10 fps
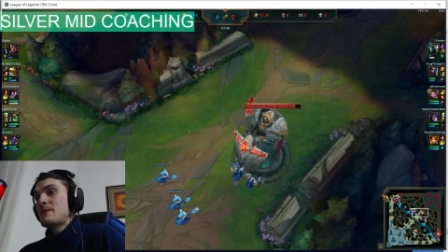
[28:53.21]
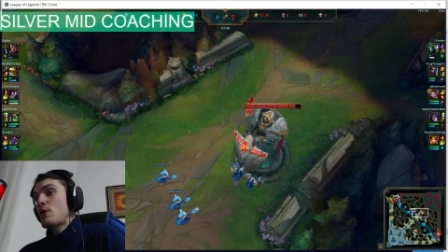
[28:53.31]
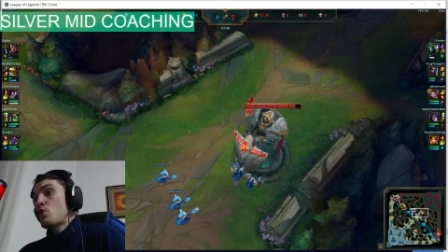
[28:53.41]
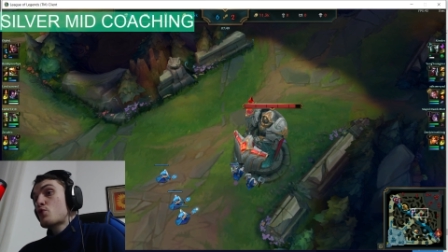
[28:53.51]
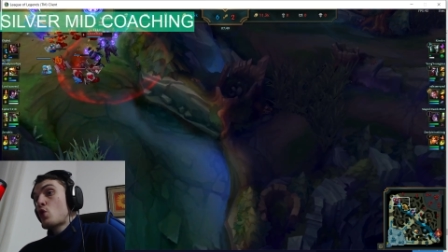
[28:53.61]
I mean,
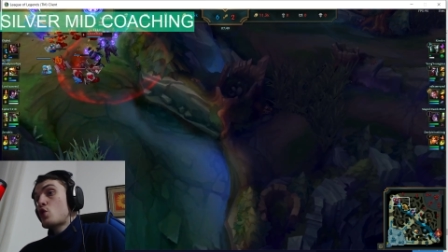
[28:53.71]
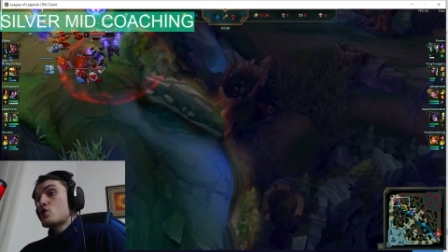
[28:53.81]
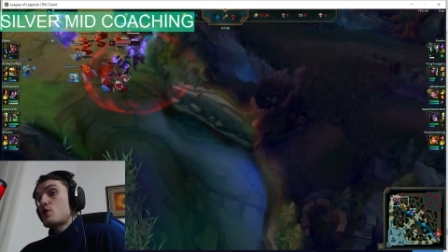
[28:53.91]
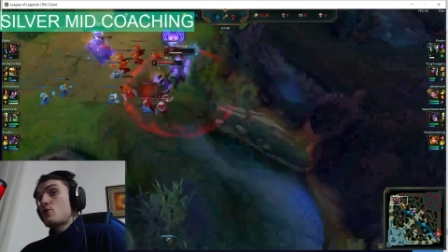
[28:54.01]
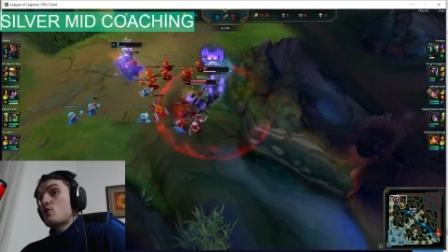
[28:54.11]
of
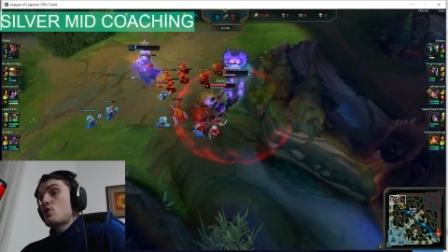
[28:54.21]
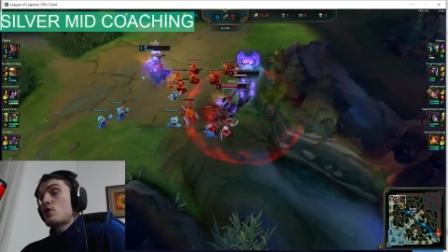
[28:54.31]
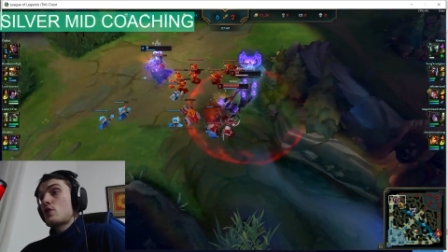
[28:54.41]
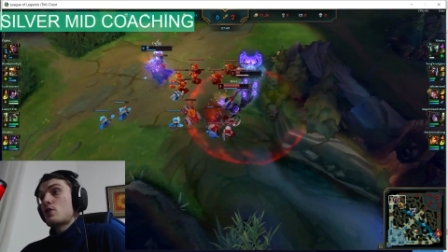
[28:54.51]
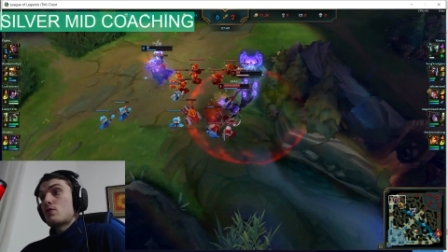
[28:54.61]
course, if you
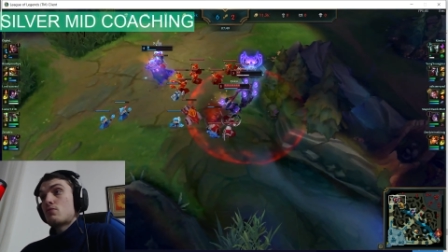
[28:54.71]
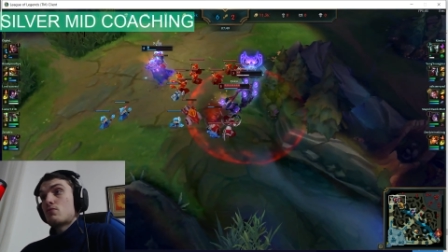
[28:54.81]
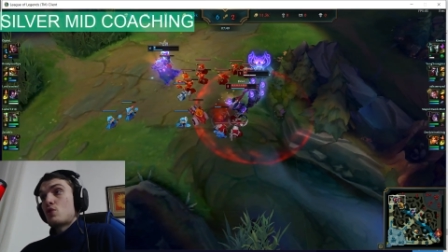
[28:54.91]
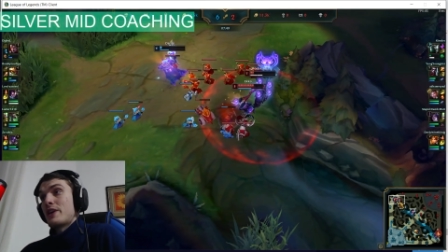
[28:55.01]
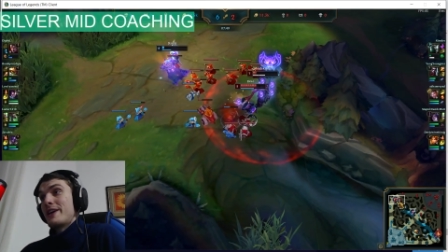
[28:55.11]
think
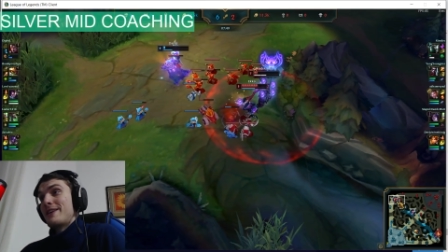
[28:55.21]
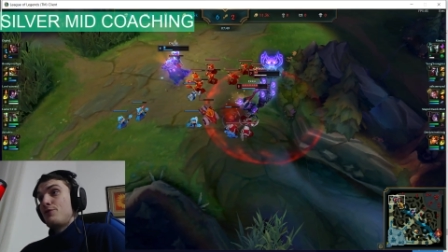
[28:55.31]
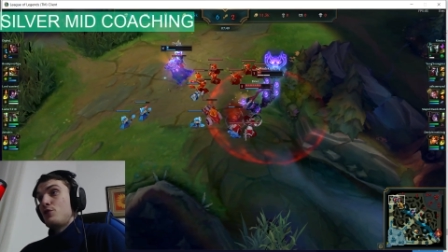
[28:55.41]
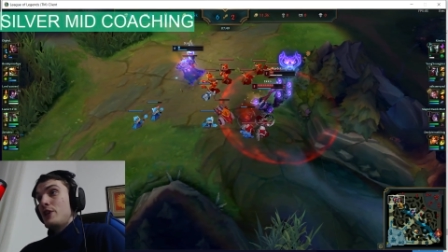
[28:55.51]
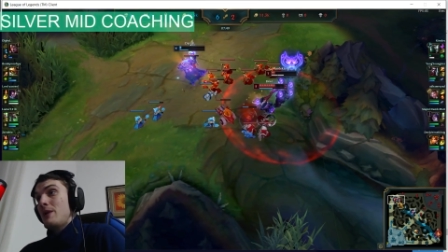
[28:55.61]
you can get a
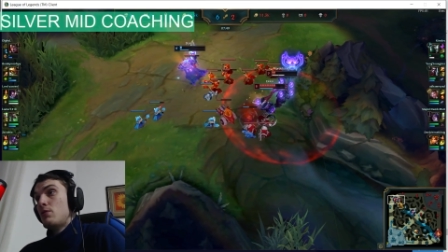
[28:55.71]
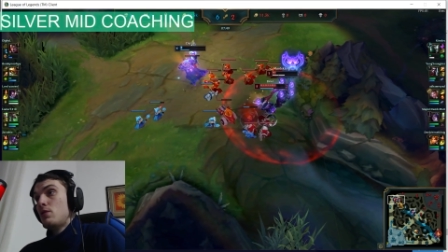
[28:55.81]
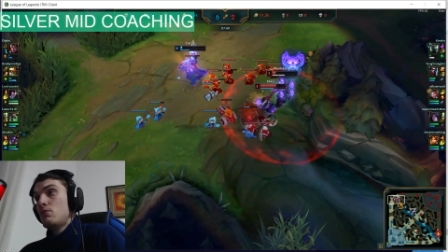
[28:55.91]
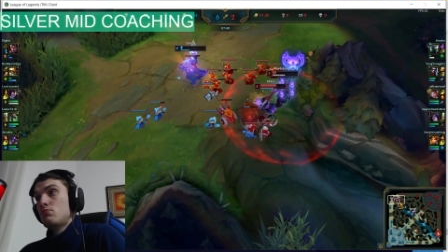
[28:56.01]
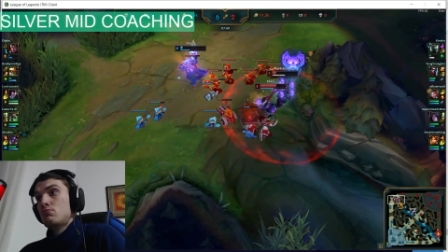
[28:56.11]
free
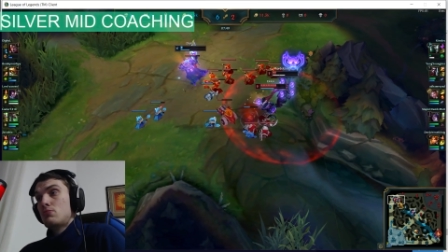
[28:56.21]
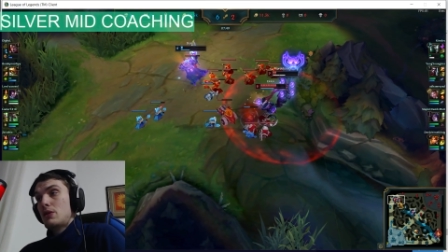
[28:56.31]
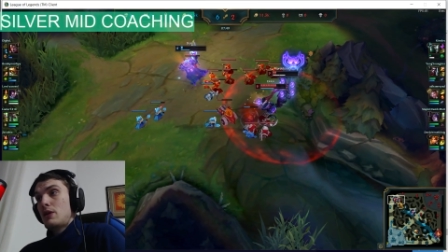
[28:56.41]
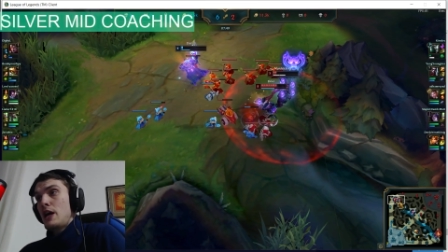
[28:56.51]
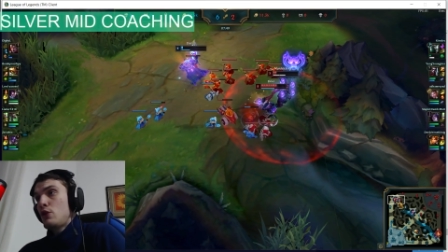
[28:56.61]
double,
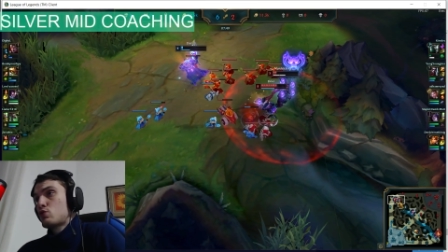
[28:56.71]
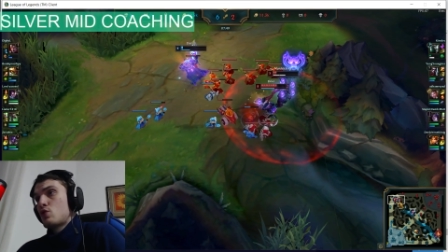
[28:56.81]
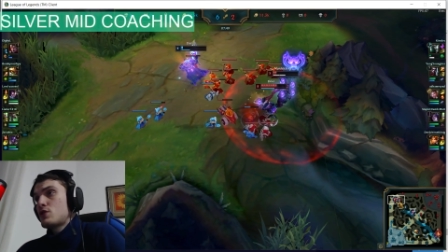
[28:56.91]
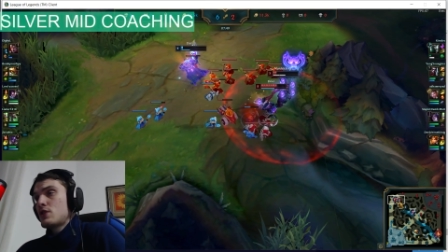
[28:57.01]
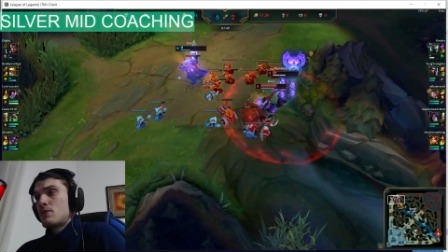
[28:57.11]
I would
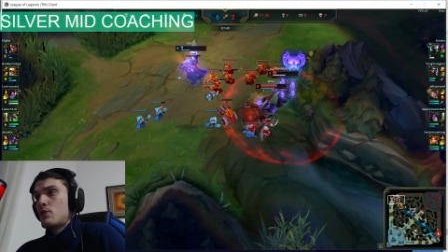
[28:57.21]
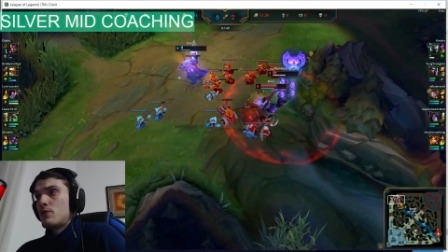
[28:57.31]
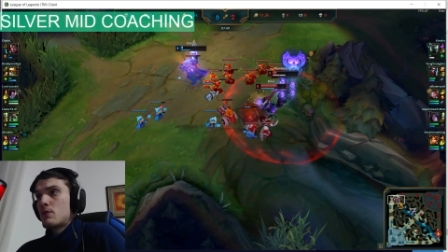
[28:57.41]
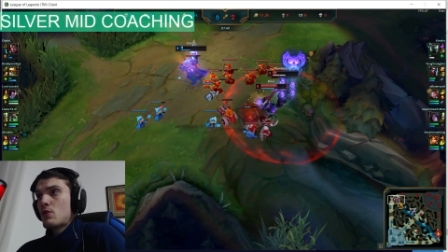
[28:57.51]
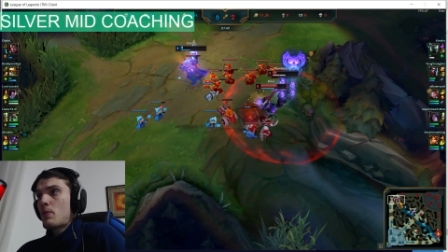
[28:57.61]
consider
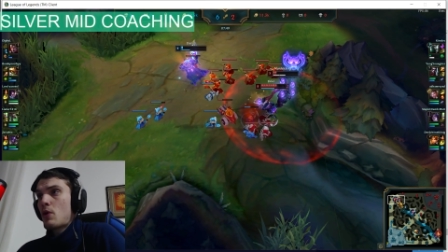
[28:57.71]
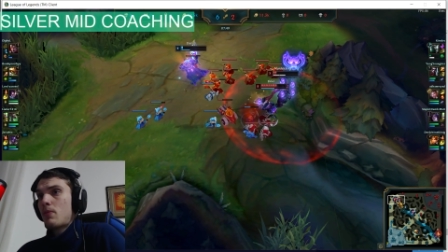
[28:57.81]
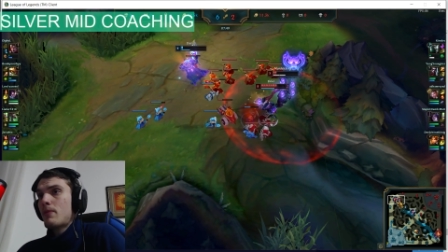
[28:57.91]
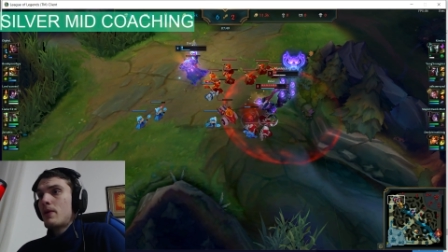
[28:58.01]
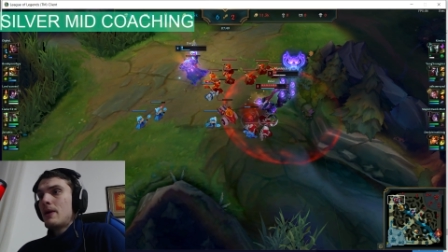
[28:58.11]
moving, no
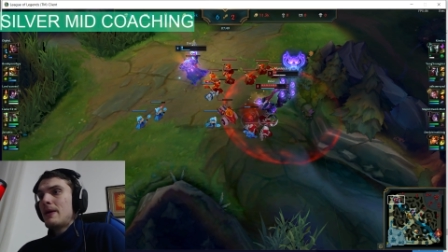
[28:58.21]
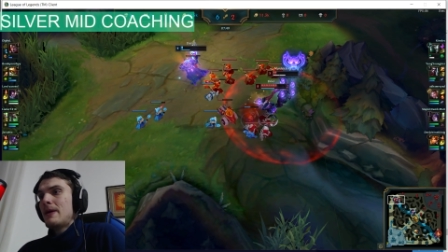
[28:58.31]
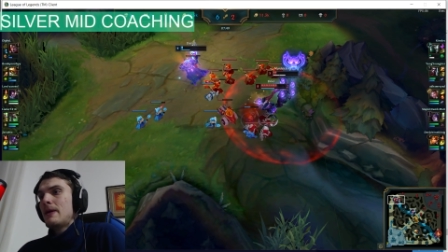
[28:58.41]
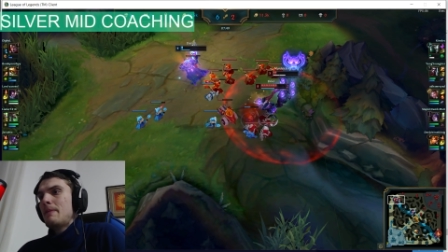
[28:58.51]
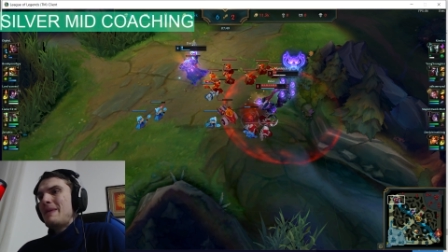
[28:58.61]
problem.
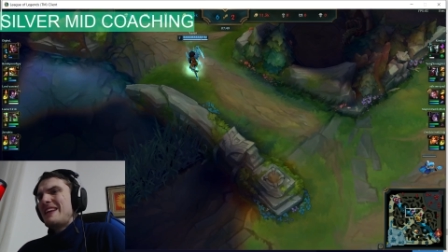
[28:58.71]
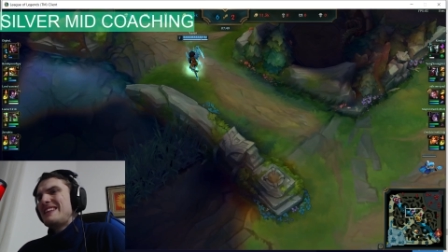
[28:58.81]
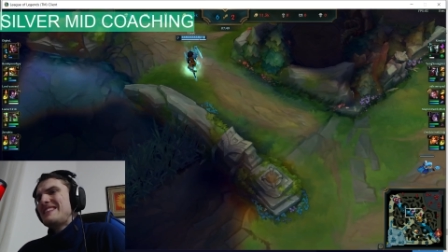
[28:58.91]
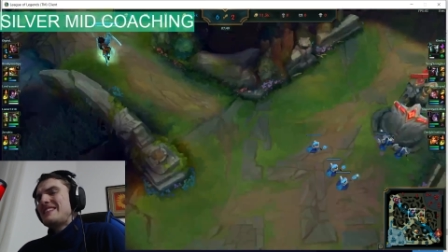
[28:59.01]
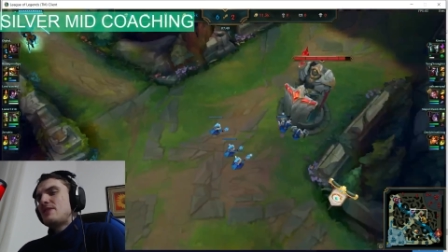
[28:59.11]
But in
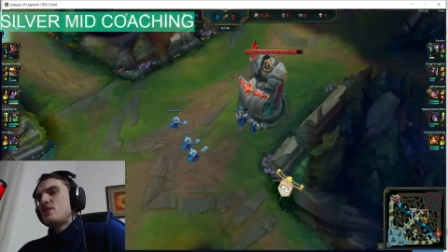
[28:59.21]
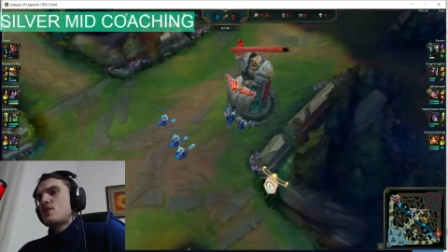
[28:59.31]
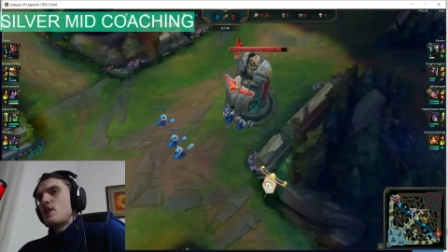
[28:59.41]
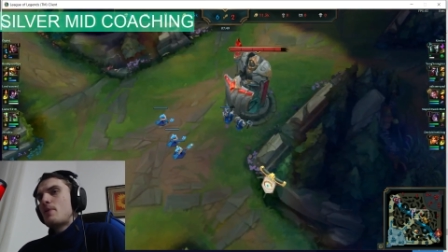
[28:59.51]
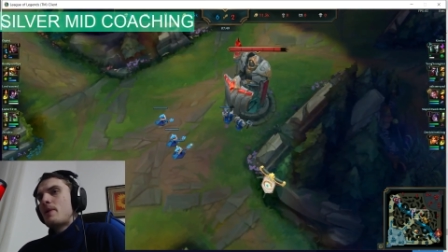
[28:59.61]
this
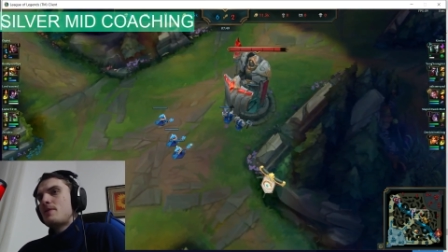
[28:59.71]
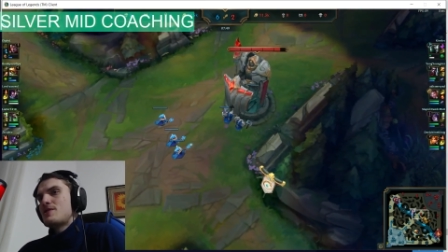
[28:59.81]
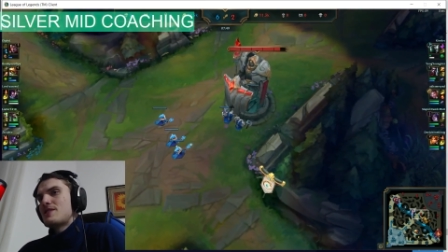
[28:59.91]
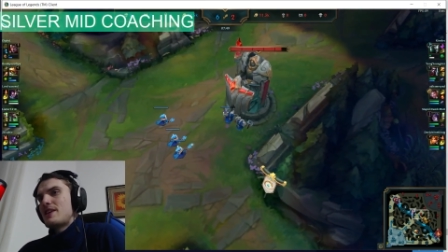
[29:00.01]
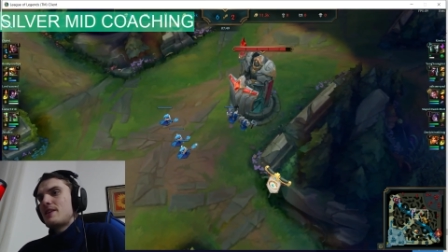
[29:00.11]
situation, I'll probably
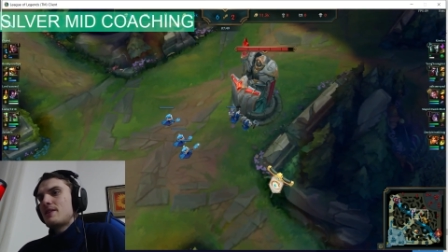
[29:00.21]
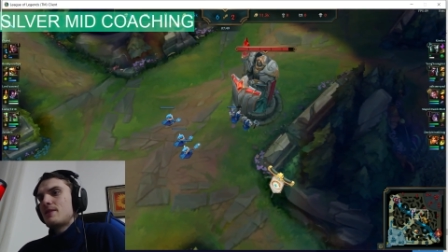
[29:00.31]
just stay.